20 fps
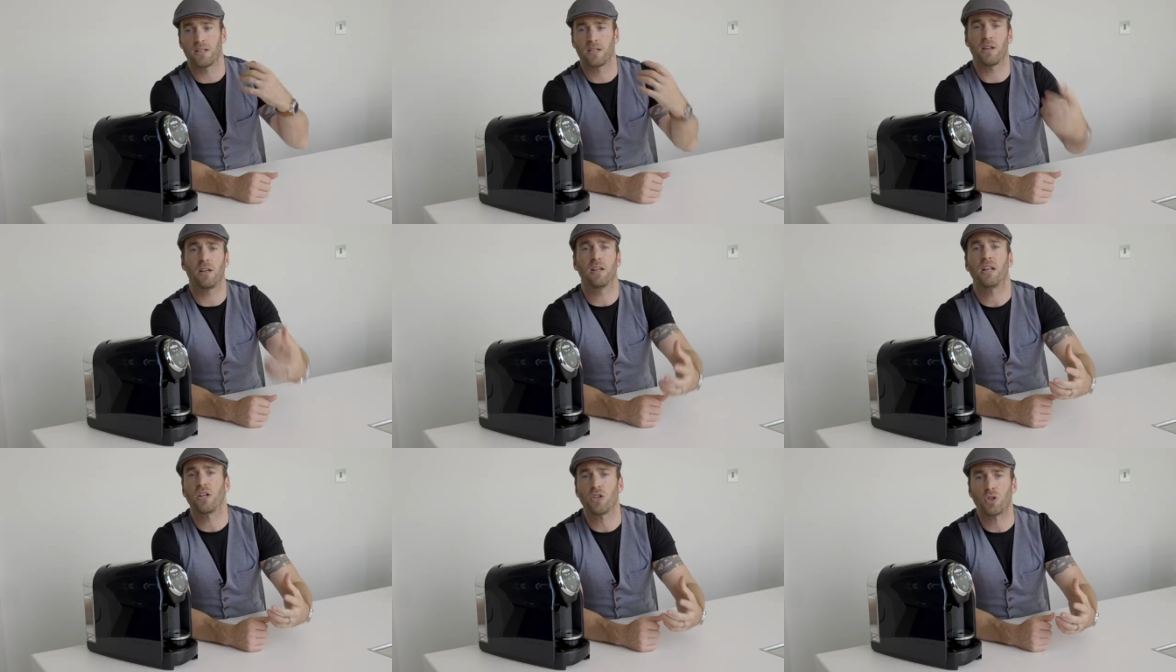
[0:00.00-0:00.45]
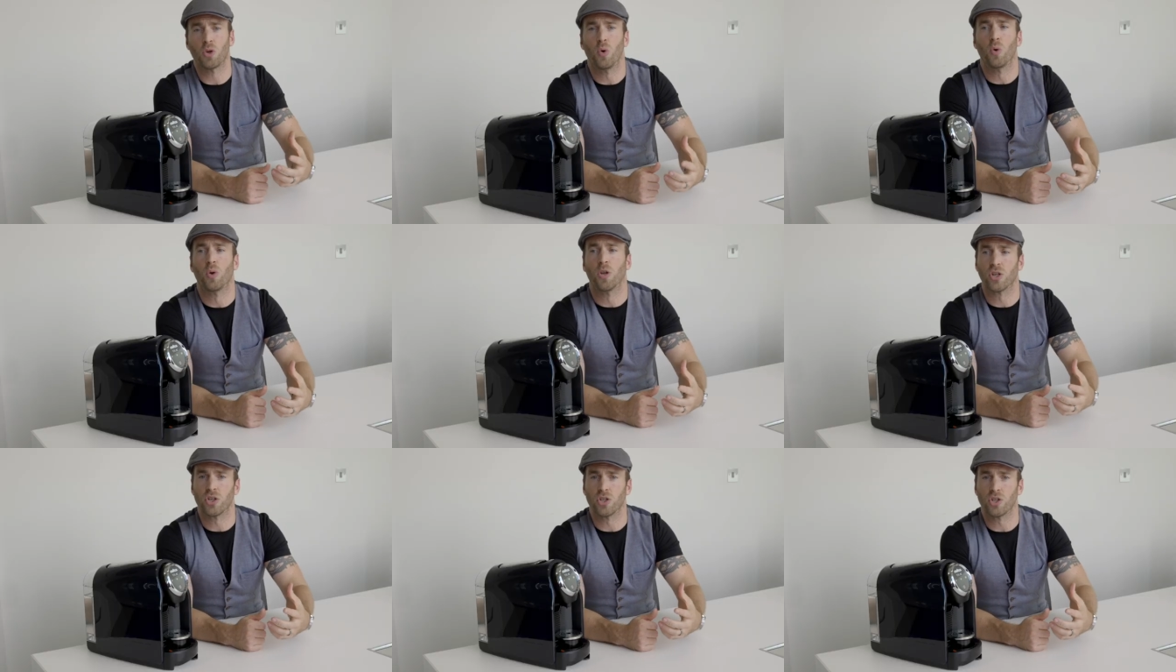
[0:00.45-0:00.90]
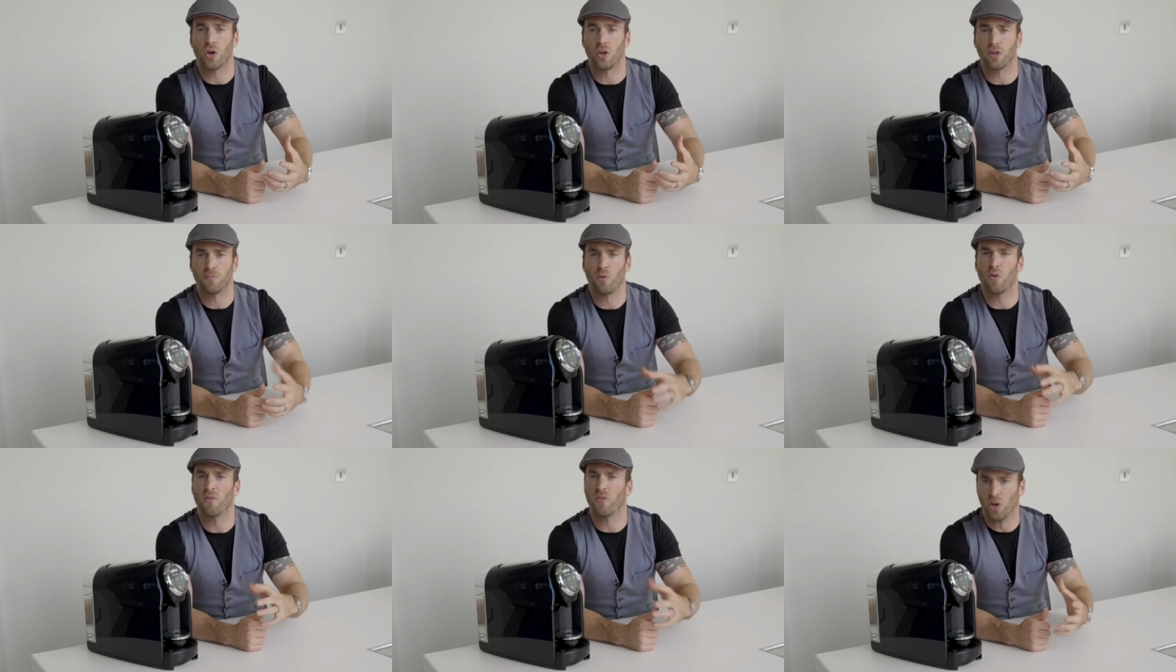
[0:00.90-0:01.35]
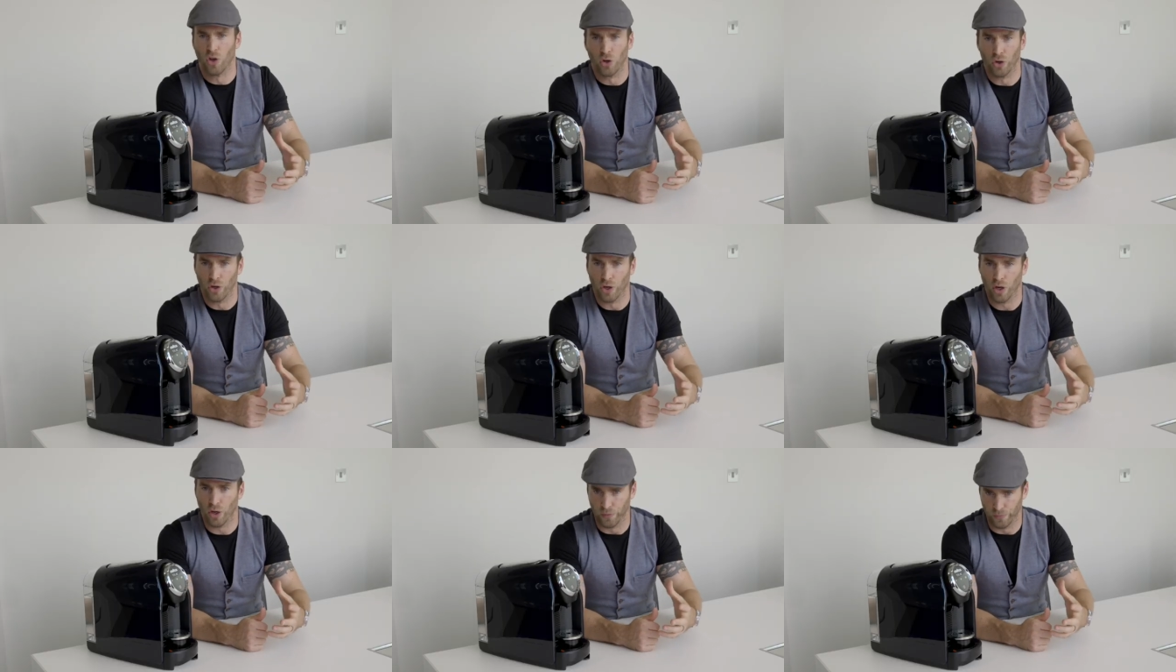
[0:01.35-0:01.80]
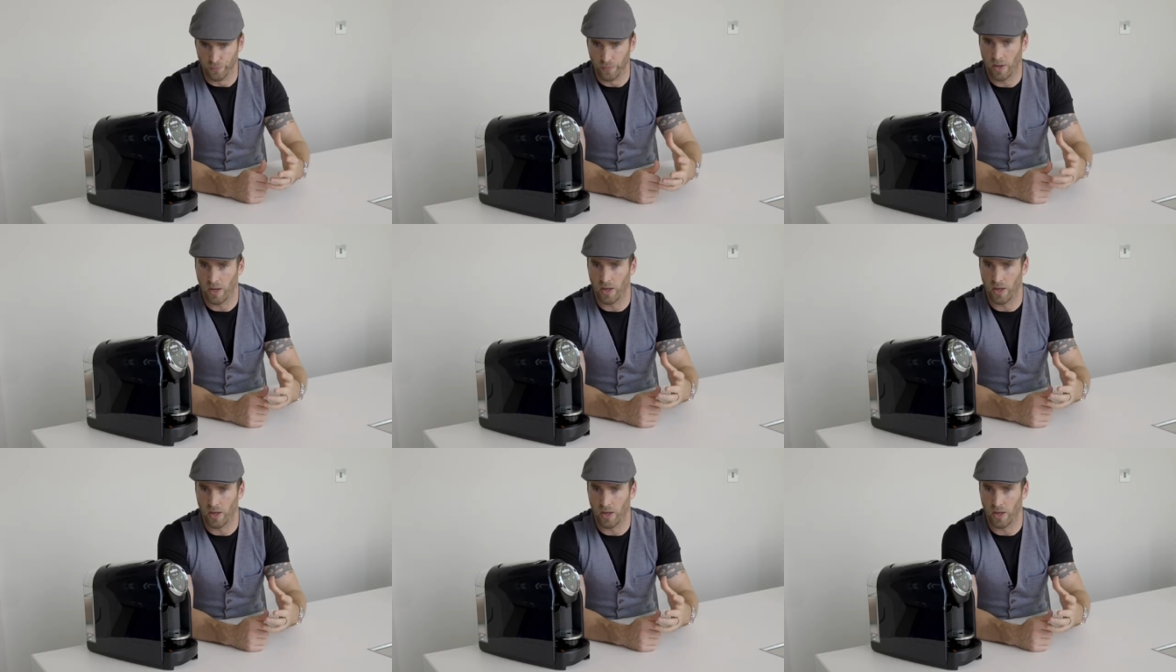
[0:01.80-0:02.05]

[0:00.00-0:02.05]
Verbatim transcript: slightly taller shot, more of a lungo,